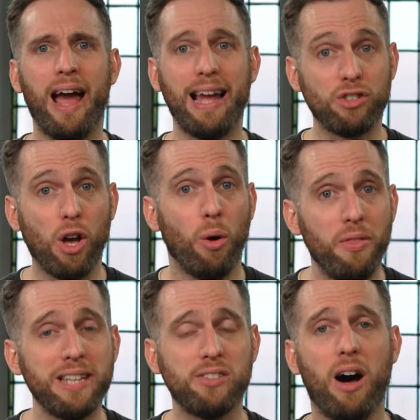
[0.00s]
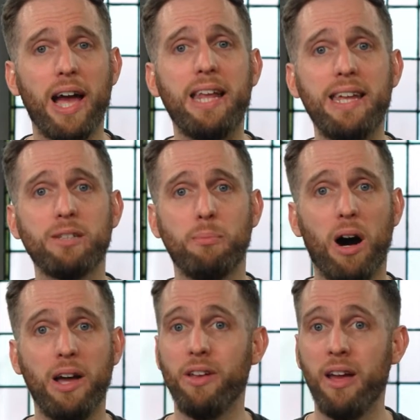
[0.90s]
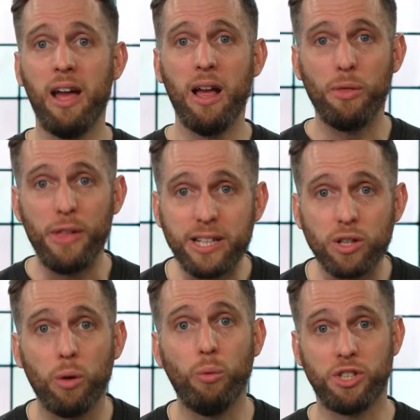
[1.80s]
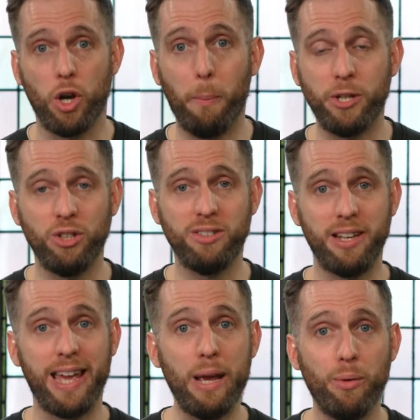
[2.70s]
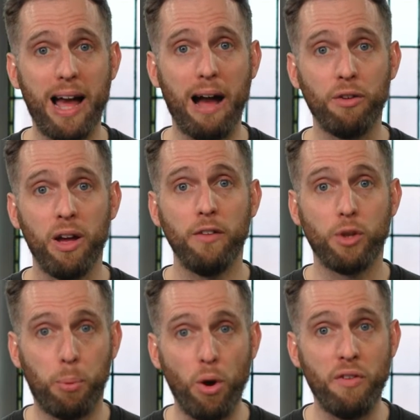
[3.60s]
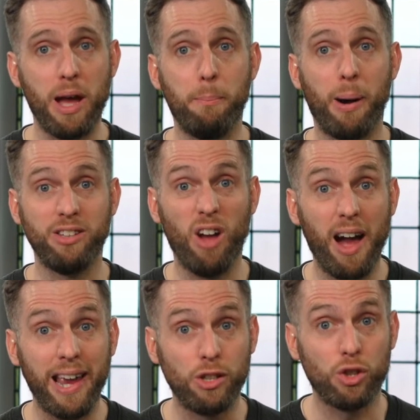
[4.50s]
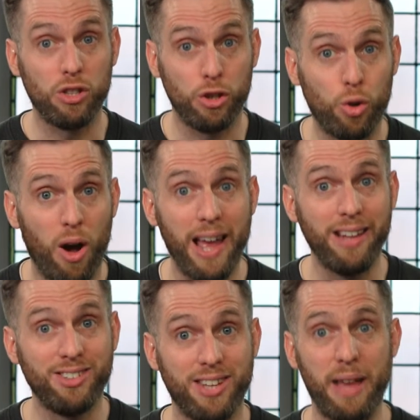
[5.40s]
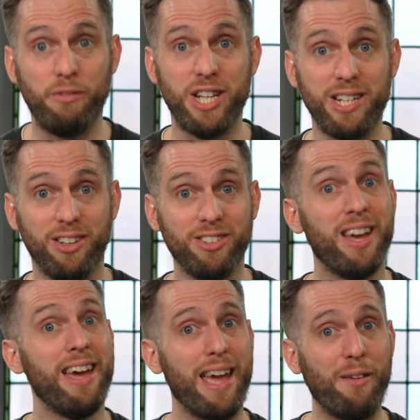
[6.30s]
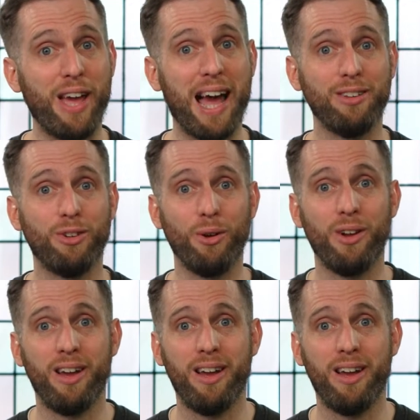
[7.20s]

And so on this night, in his mind, this was the opportunity that he would have to prove it by dying to try and save Jesus if he had to.